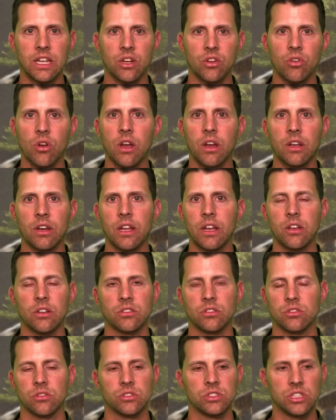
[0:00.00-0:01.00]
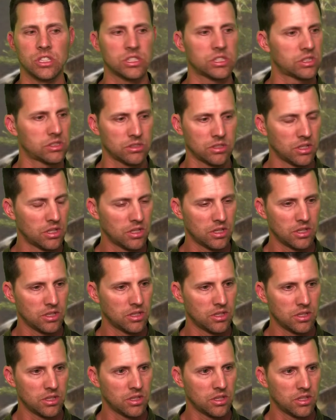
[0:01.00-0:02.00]
and crocodiles are just
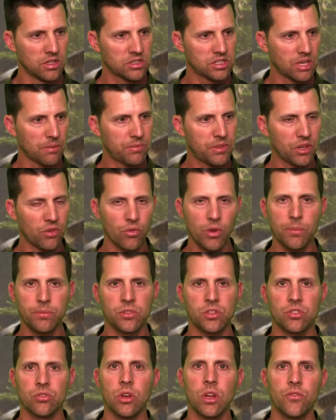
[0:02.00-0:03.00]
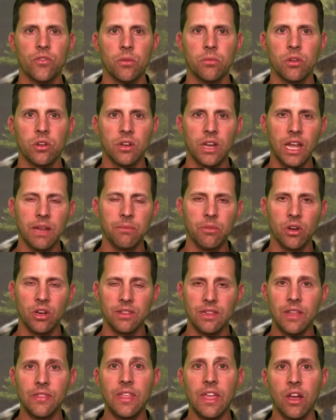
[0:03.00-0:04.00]
something ripped straight from your nightmare
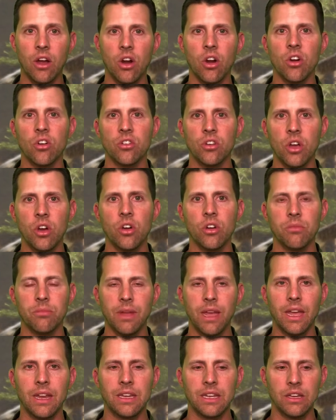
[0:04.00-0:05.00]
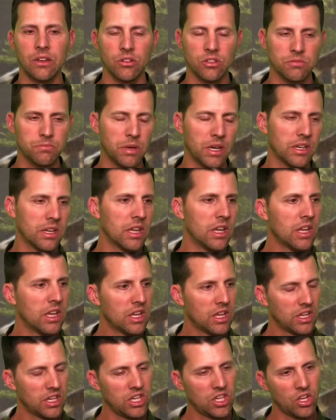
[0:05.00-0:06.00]
in that they are known man eaters. But
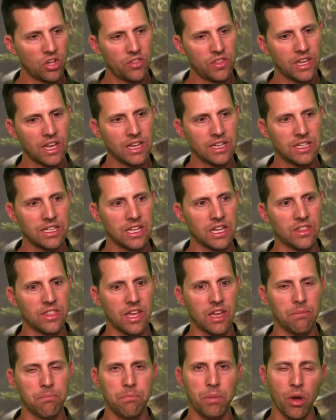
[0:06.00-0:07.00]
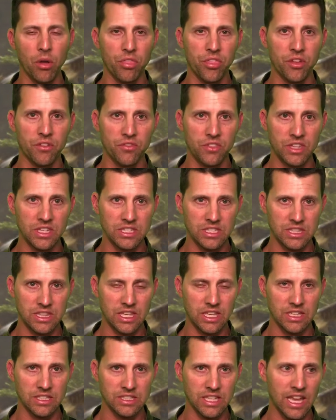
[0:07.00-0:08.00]
you know, the idea that both of these
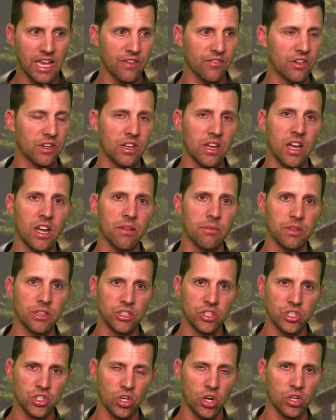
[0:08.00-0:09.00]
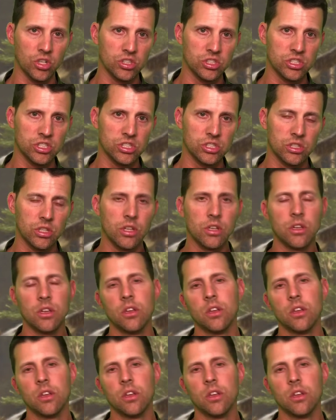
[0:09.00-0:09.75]
things have in common, sharks